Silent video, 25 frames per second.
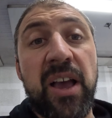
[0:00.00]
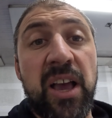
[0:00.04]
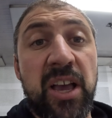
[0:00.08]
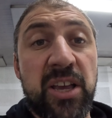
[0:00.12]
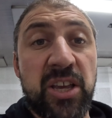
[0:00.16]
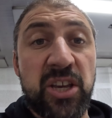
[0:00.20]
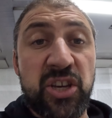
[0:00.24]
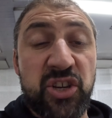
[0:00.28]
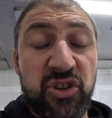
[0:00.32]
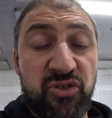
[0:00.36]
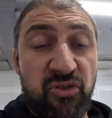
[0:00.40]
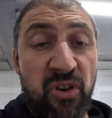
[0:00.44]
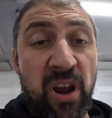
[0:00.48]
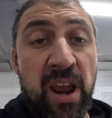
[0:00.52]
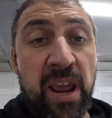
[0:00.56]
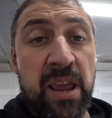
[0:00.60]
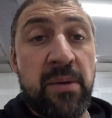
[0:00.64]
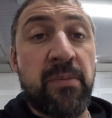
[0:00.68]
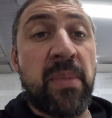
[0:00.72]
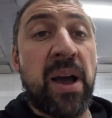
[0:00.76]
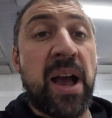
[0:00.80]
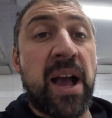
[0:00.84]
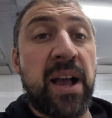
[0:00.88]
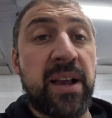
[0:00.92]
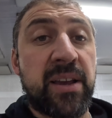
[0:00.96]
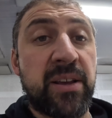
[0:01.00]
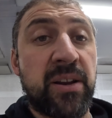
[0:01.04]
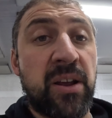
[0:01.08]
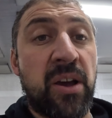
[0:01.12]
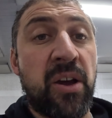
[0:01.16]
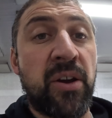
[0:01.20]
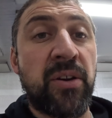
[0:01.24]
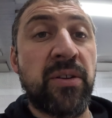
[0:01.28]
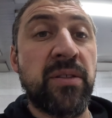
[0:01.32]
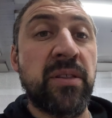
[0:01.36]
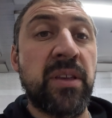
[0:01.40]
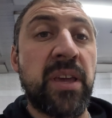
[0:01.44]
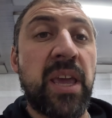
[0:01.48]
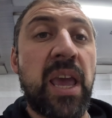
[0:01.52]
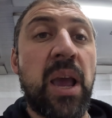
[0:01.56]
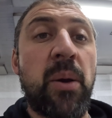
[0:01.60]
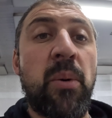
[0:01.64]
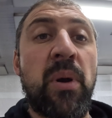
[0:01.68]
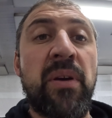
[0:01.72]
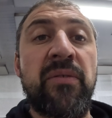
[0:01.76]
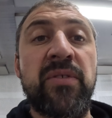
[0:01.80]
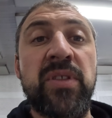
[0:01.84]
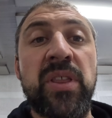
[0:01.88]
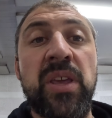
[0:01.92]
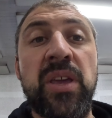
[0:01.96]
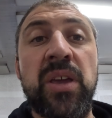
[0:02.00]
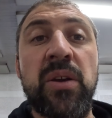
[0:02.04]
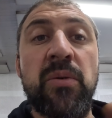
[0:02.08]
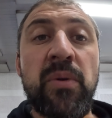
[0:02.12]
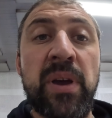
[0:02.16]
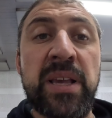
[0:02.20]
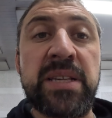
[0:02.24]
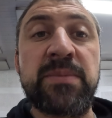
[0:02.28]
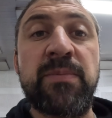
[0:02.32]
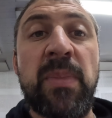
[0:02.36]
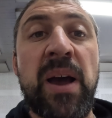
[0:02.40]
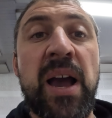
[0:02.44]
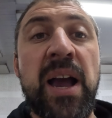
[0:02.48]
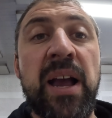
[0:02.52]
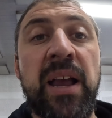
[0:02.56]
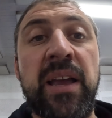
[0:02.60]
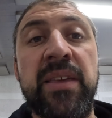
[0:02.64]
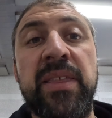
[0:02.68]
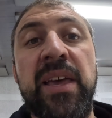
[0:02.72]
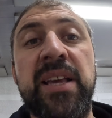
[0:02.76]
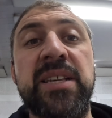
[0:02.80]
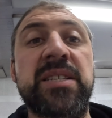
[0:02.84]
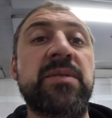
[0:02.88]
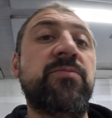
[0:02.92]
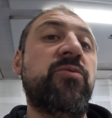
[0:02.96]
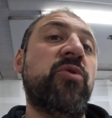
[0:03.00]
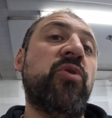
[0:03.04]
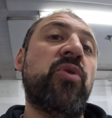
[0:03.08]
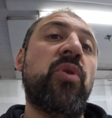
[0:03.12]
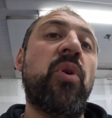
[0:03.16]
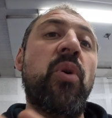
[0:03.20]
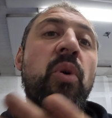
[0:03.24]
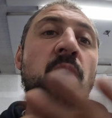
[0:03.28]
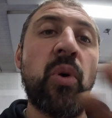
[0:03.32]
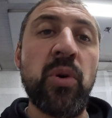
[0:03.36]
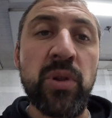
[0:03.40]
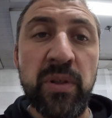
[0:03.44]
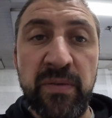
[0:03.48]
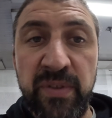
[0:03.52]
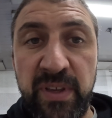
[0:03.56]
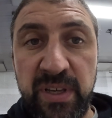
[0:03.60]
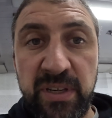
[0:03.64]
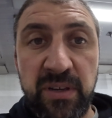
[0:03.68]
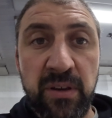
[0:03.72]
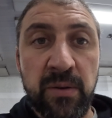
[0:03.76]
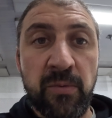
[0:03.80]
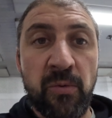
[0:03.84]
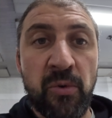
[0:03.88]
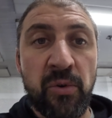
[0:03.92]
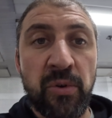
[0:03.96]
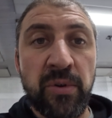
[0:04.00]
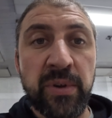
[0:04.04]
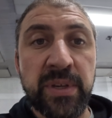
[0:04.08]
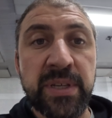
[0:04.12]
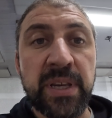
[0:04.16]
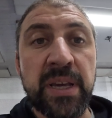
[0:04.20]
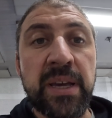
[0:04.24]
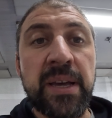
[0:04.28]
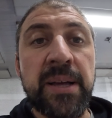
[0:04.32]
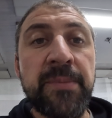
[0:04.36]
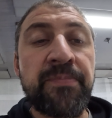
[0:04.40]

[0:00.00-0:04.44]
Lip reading: Australian market only. However, in the US market, they support all of the Subarus.